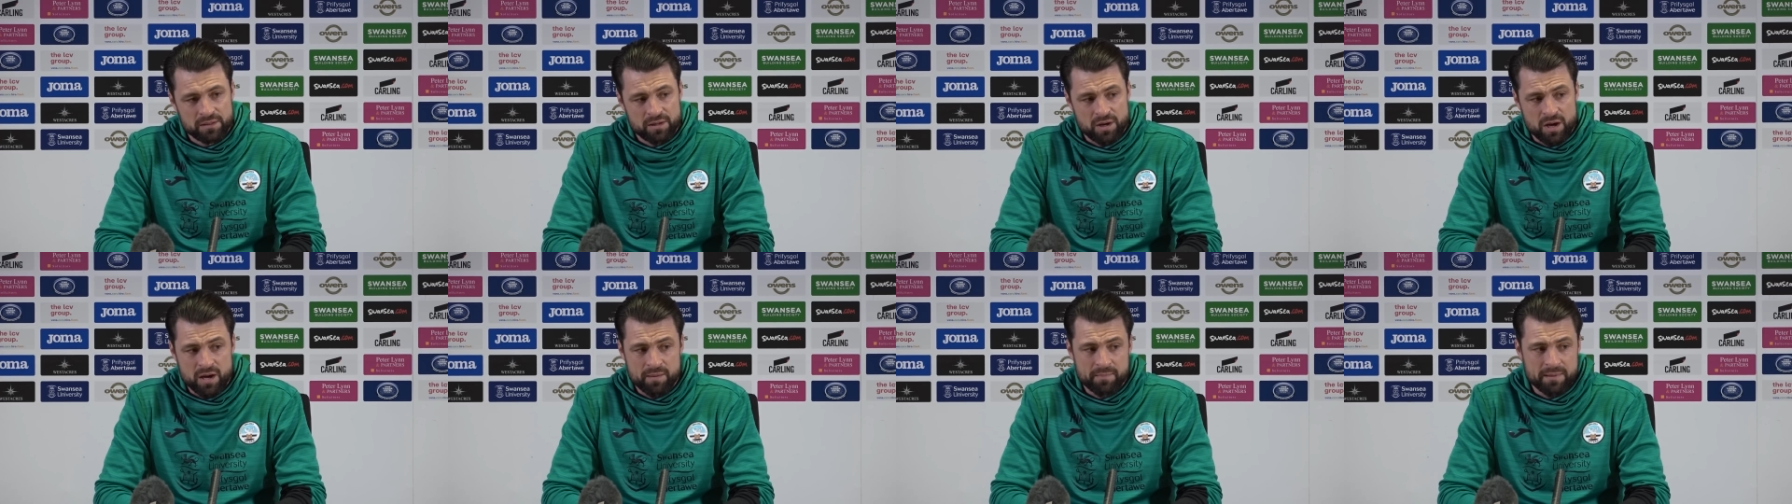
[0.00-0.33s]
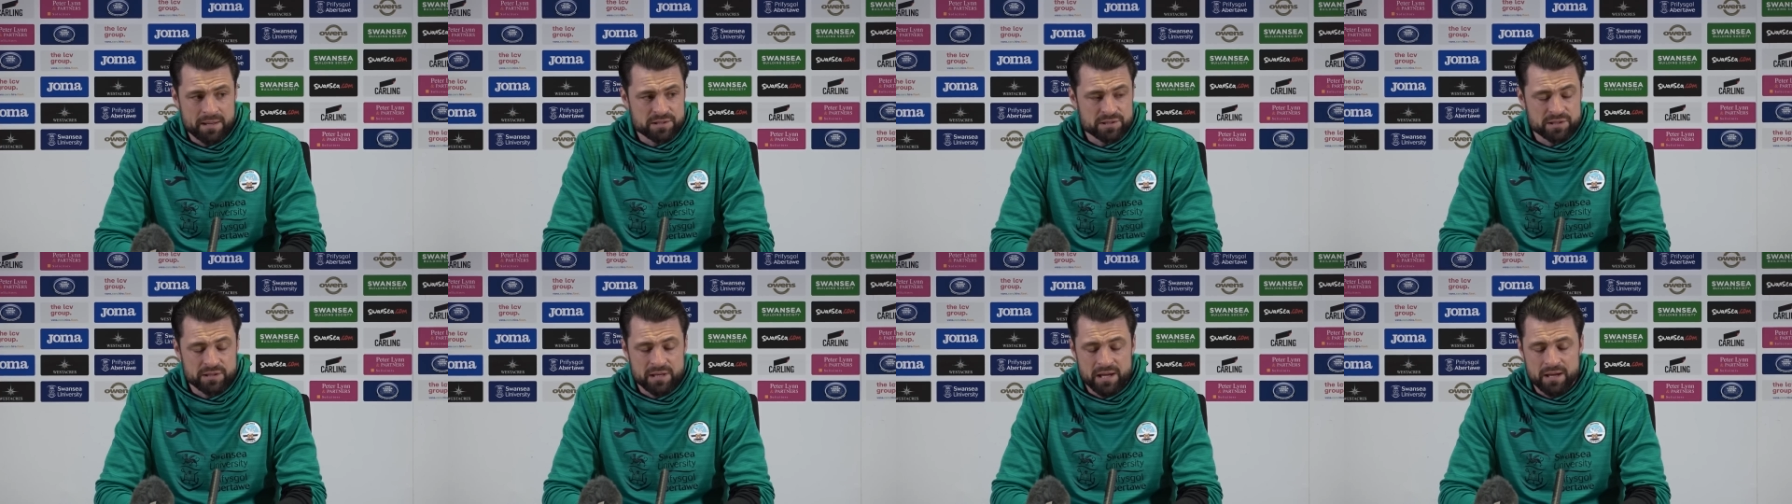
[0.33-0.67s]
I
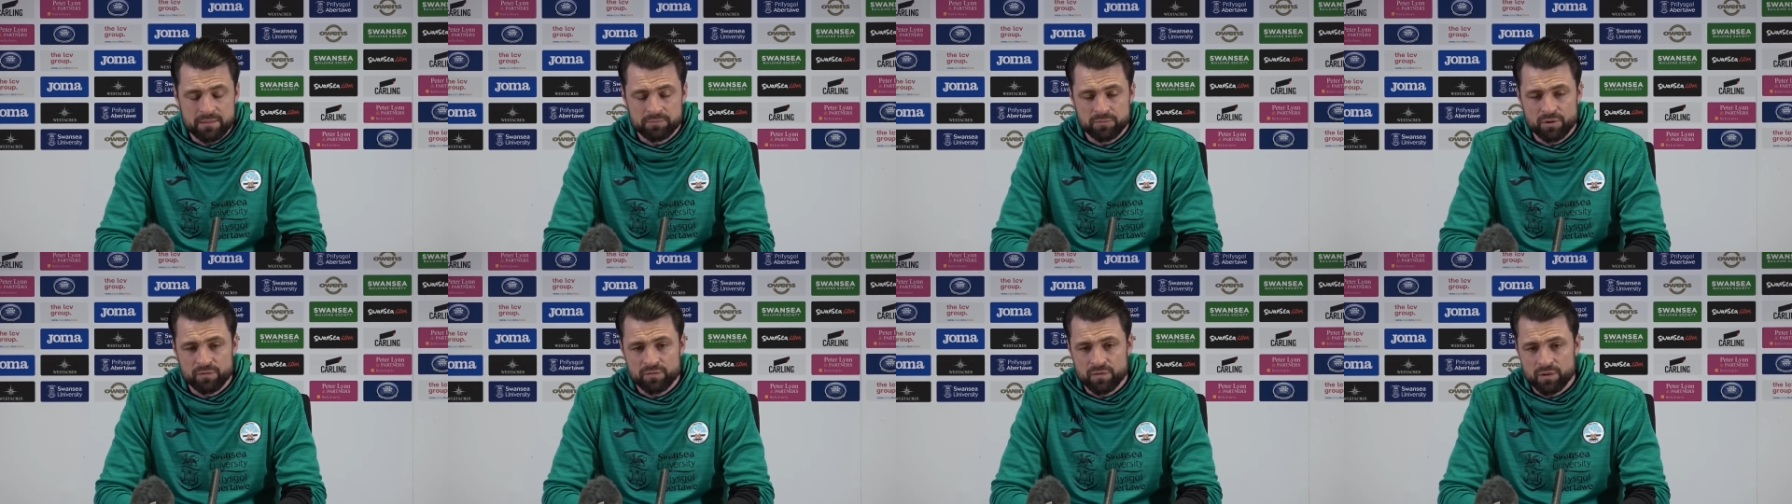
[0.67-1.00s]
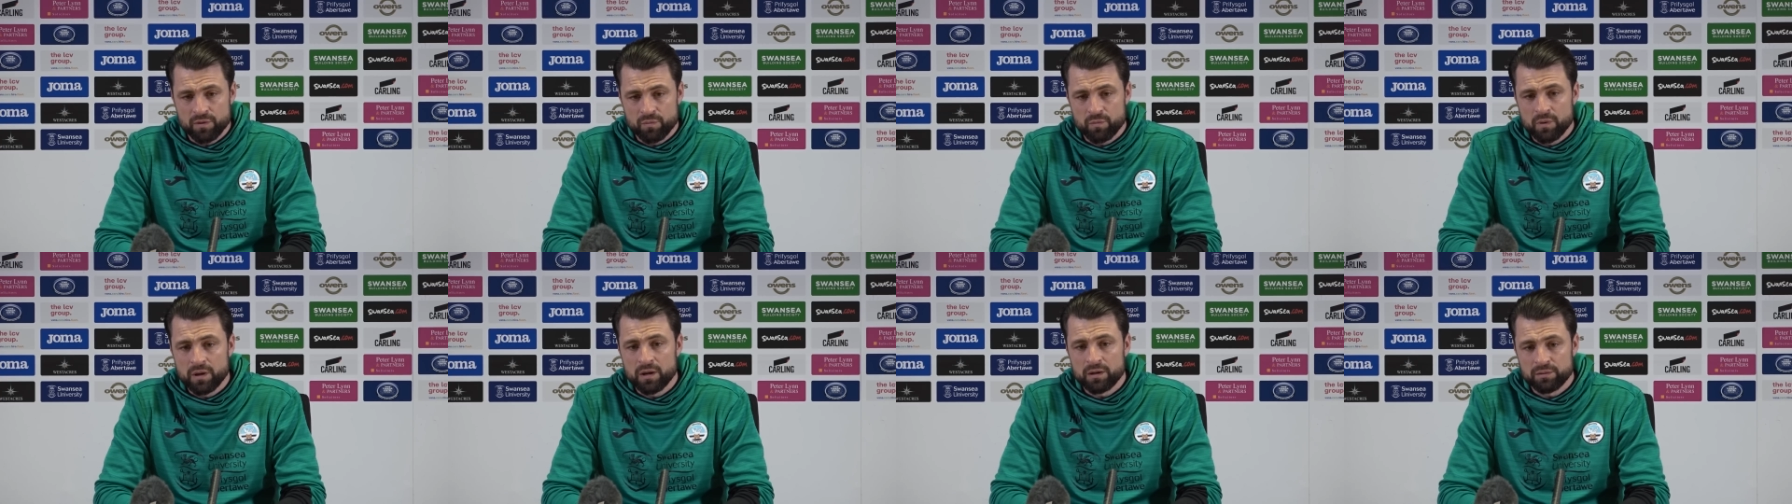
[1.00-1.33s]
managed the game not
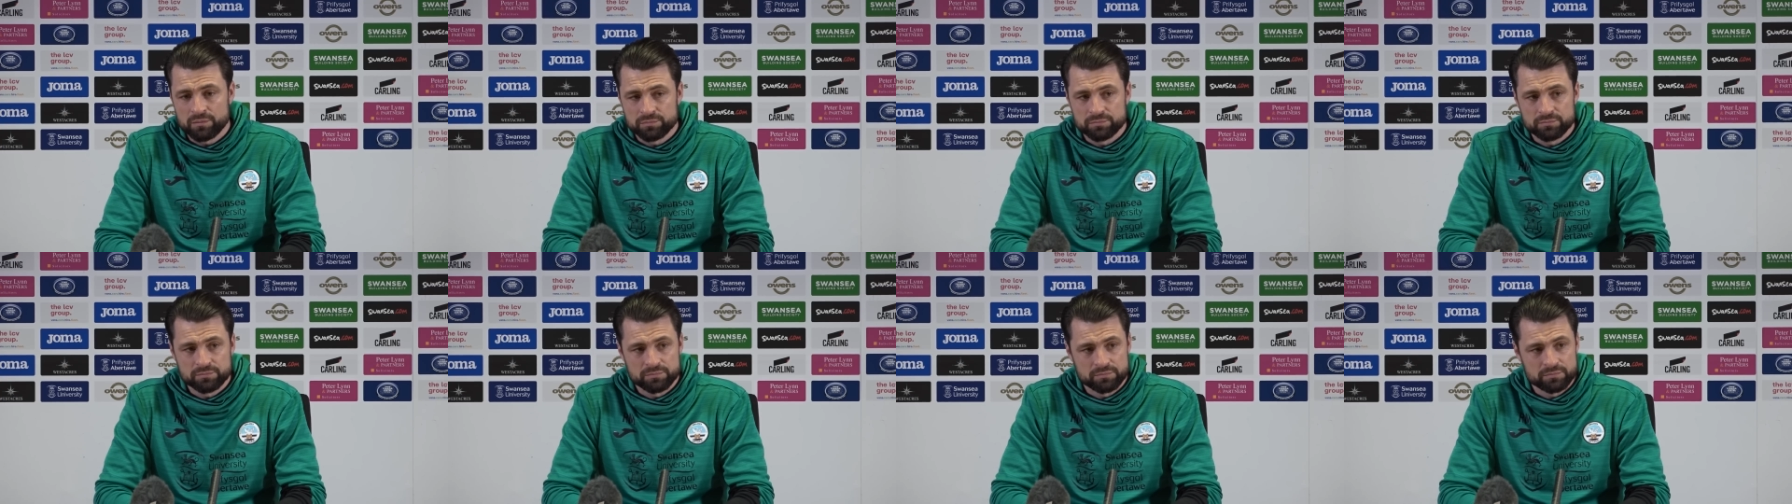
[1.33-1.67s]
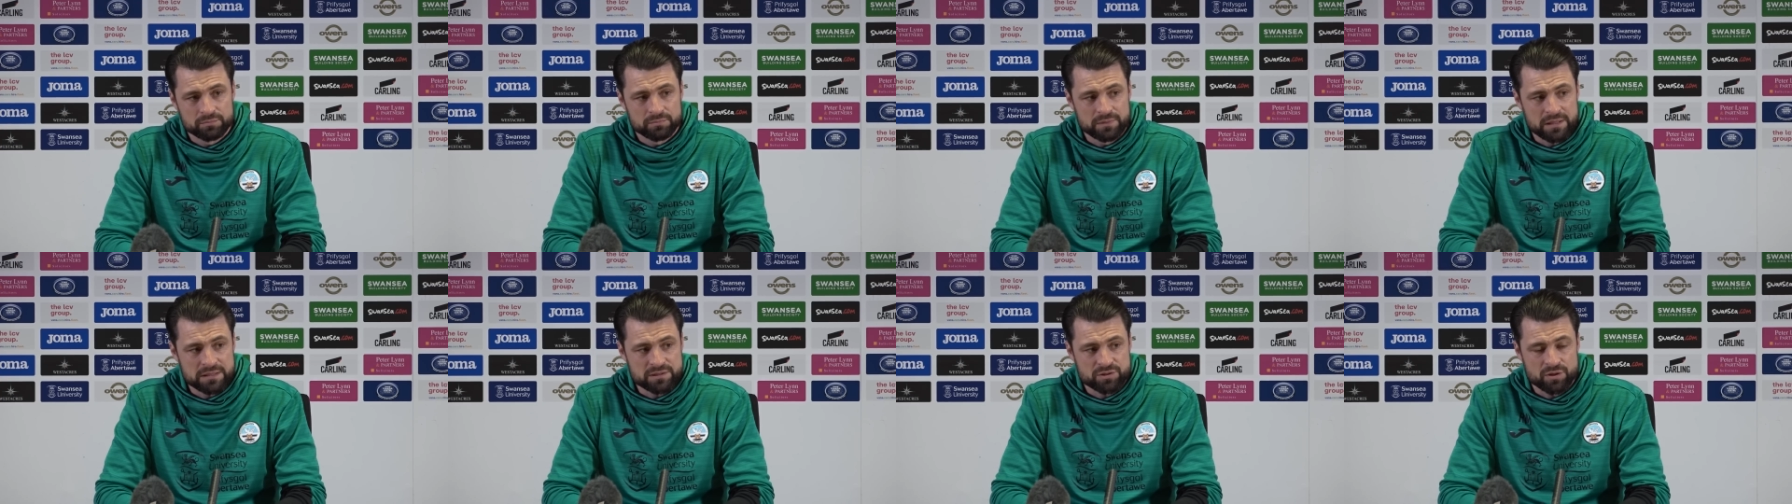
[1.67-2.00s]
very well.
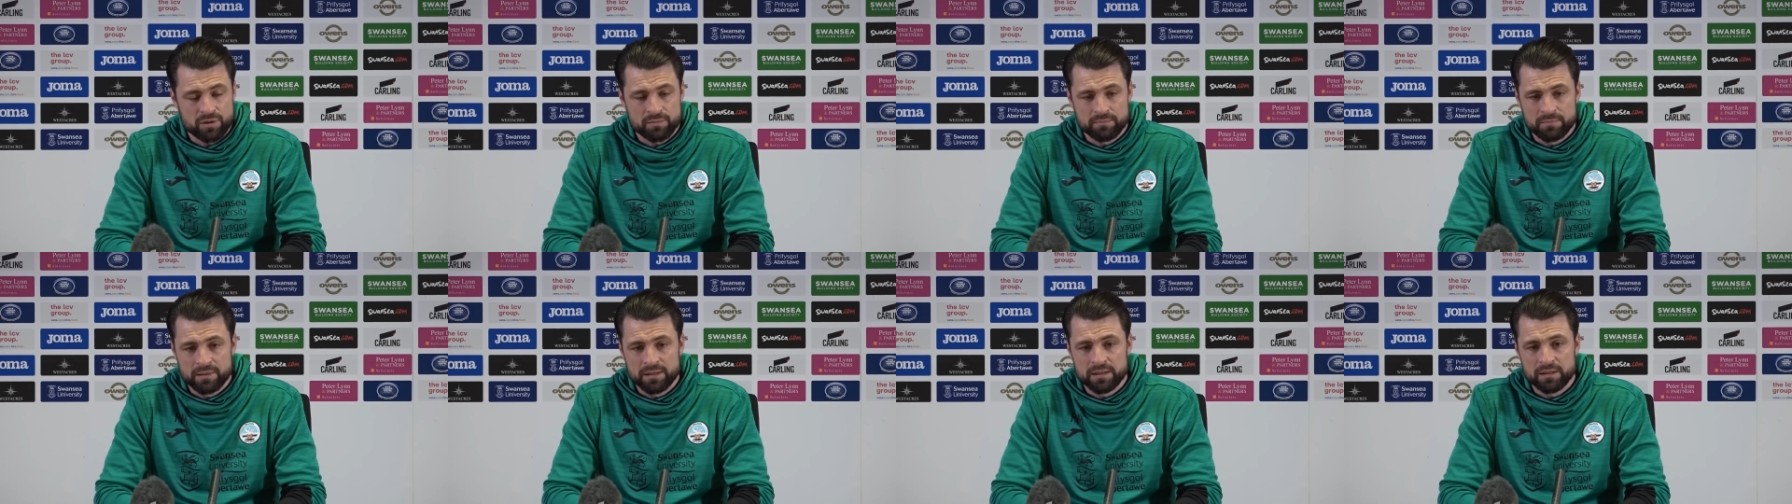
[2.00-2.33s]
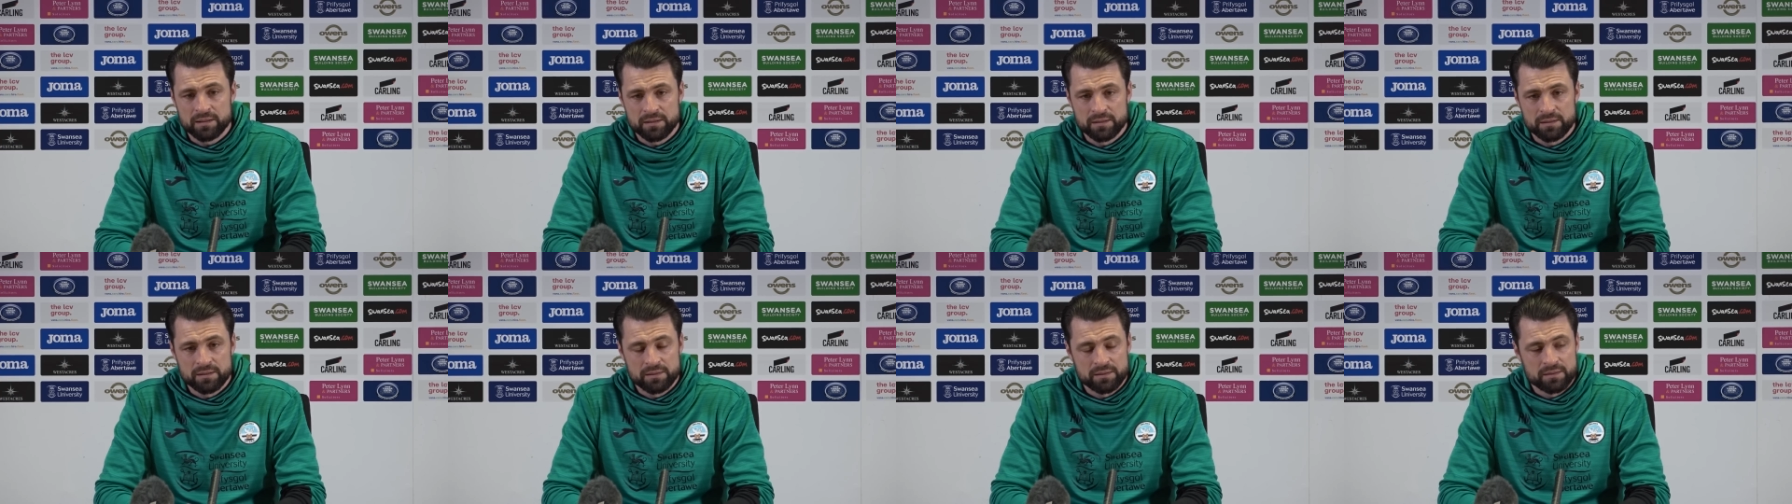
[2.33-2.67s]
That's on me.